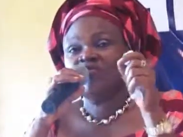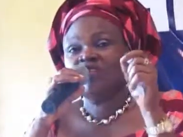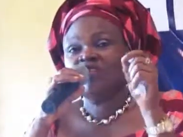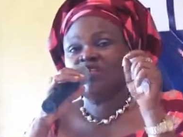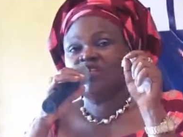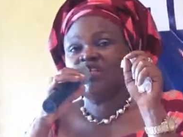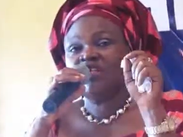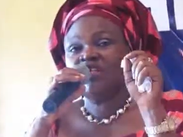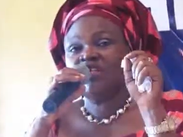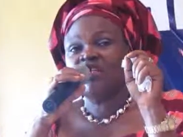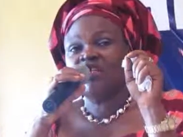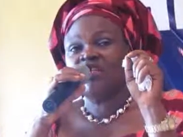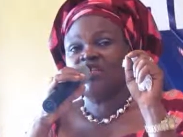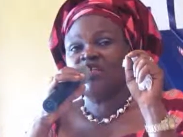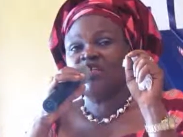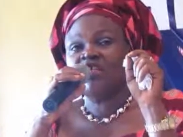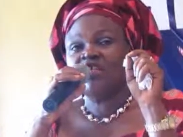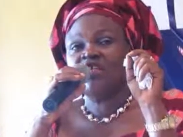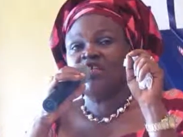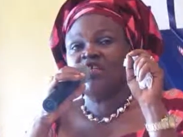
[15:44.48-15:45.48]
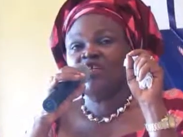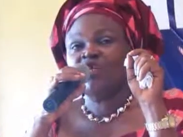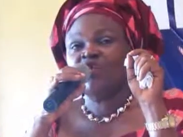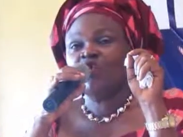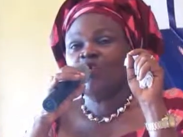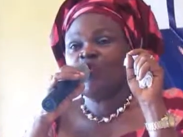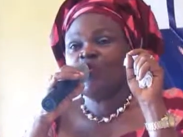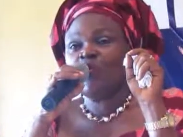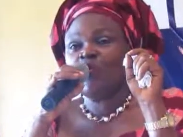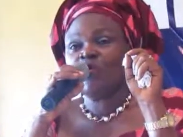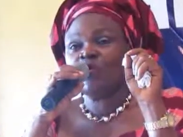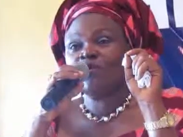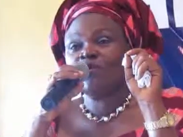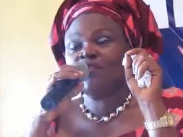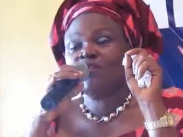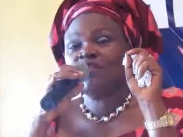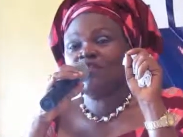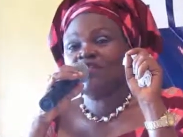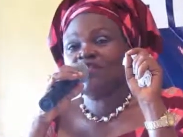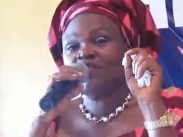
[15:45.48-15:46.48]
the low
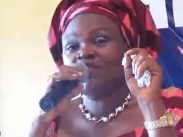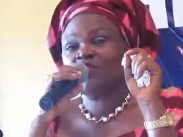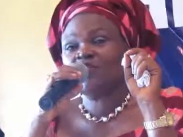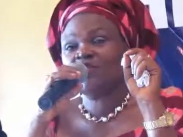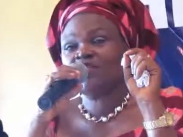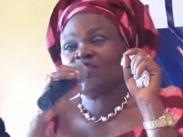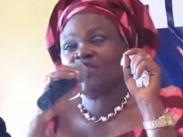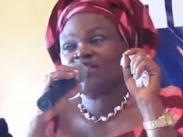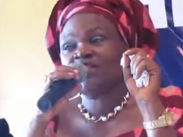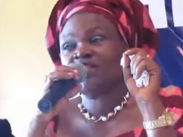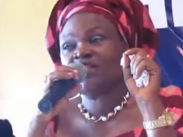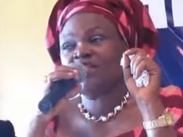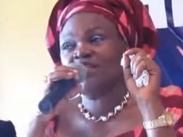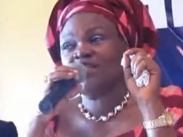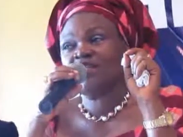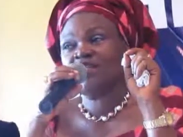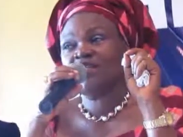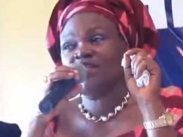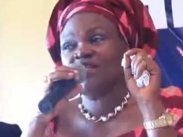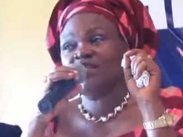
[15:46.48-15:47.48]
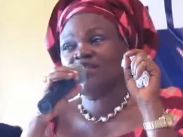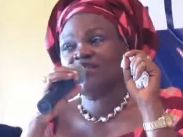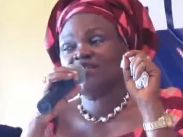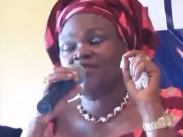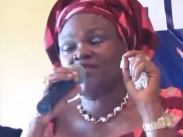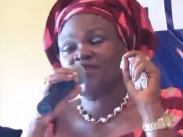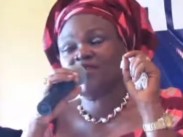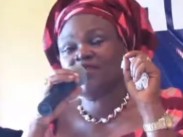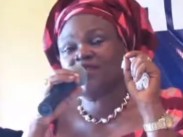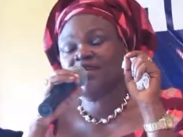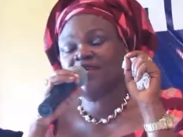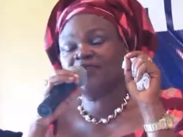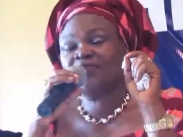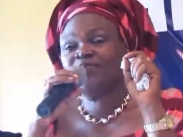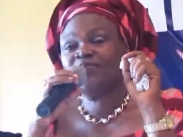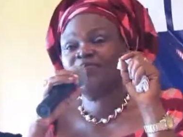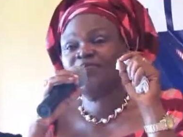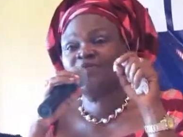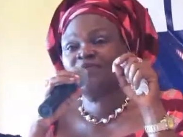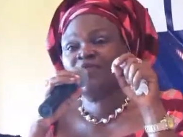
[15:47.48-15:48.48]
ones in the social strata.